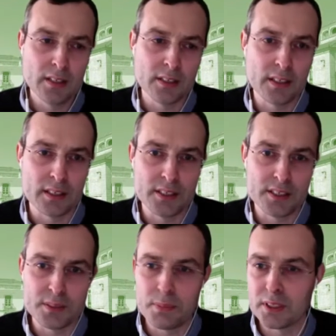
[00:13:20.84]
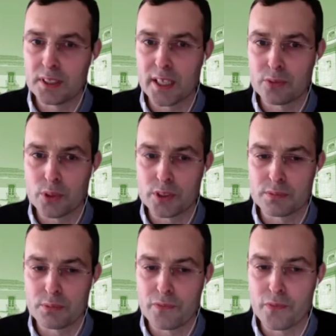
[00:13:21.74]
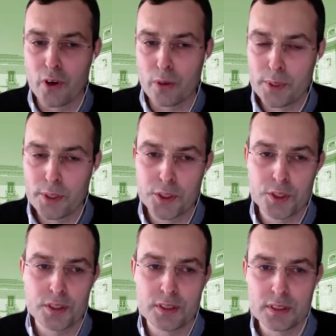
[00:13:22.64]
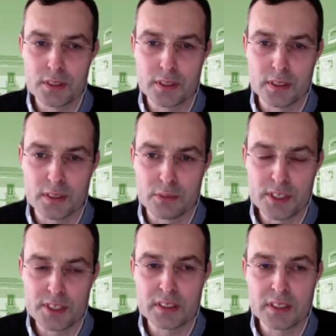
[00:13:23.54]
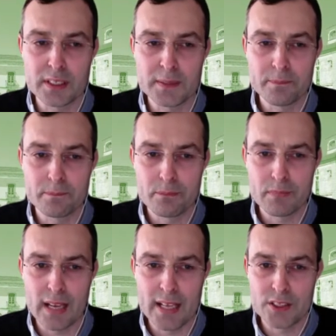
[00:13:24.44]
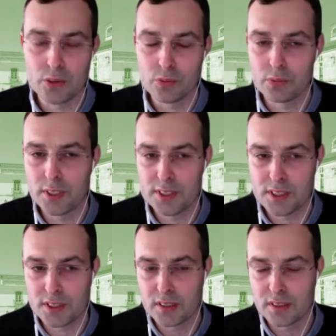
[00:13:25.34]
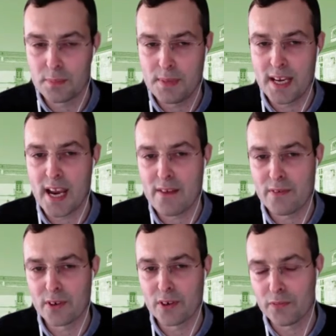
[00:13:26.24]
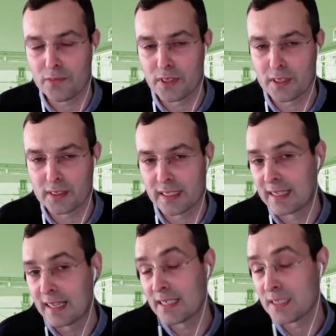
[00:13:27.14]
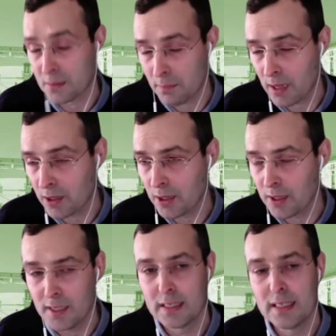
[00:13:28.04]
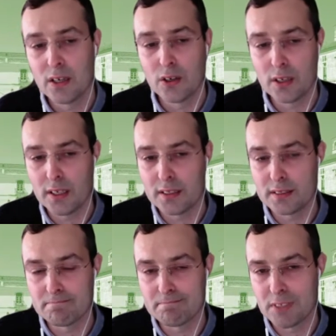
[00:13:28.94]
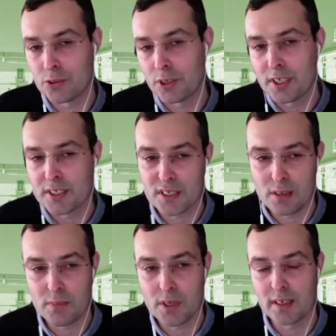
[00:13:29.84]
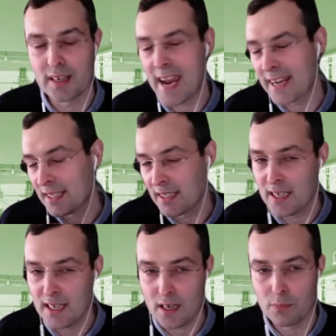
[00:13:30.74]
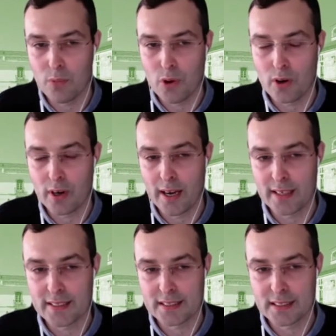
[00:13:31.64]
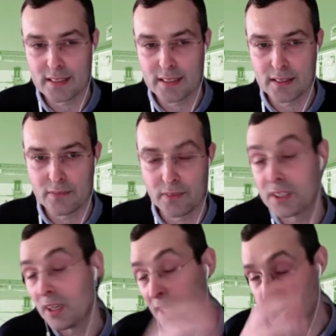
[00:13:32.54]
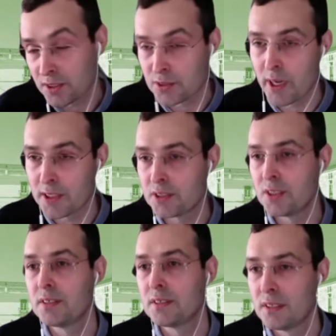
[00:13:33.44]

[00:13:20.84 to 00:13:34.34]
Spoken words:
This is a building that was refurbished recently, and so this is the behavior of the glazed balcony during the summer, acting here more as a ventilation strategy